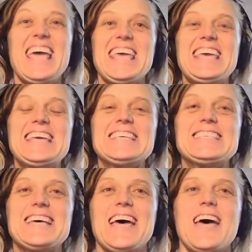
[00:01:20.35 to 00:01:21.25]

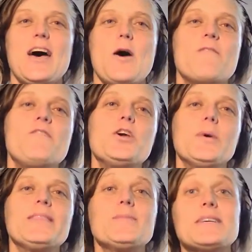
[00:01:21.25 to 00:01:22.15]
is
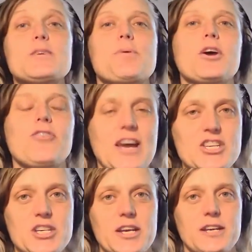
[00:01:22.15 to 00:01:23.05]
viewing them as a
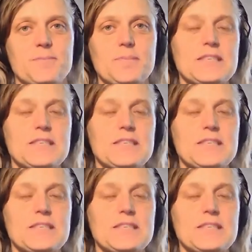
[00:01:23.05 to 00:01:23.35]
progression.